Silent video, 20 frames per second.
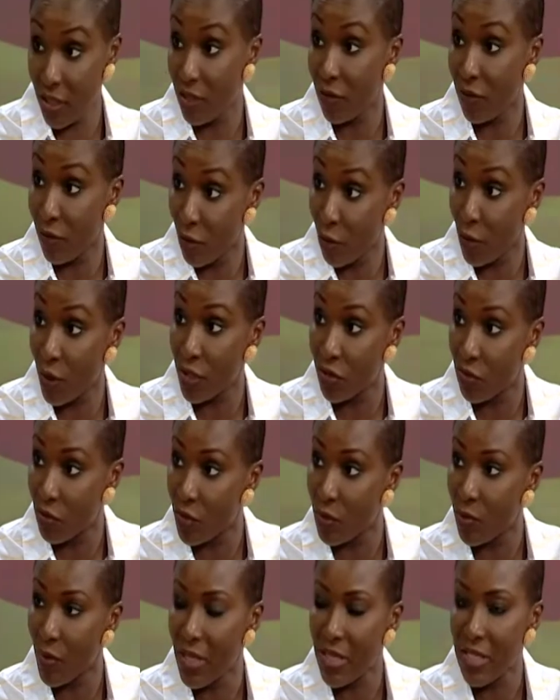following
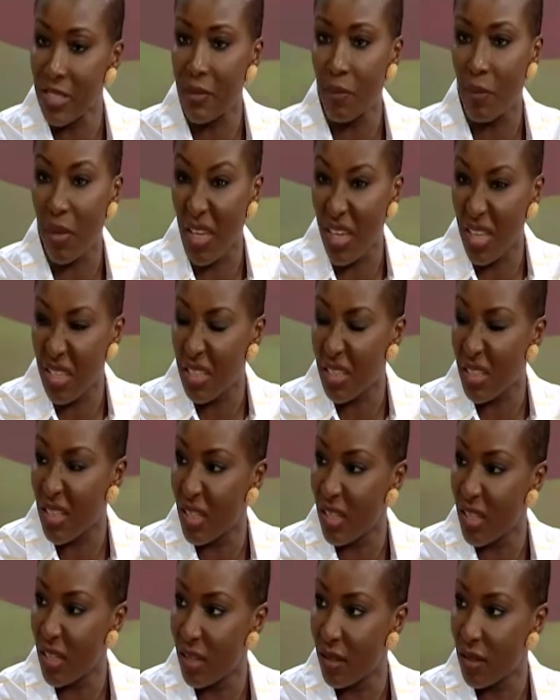treatments, pain in
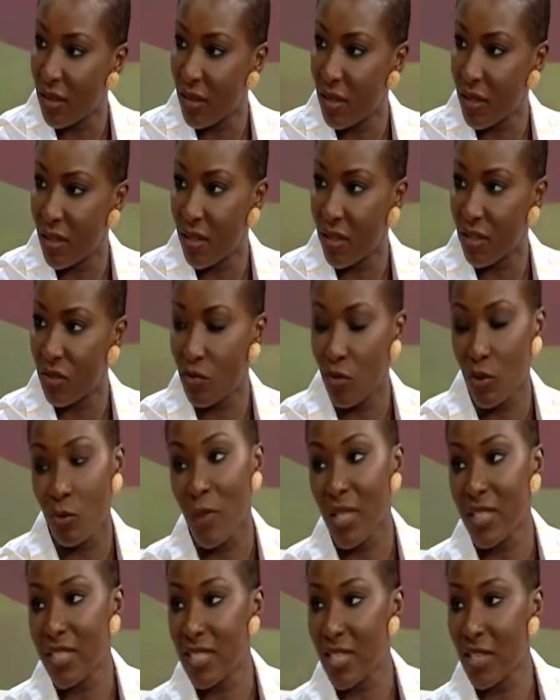the
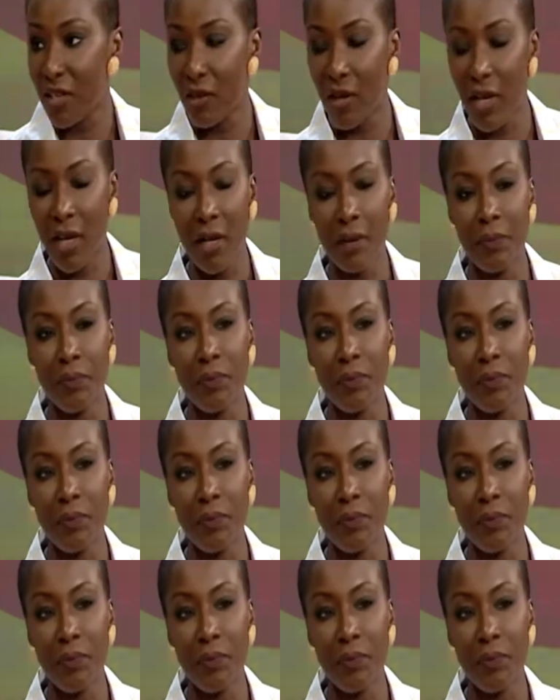treatment area.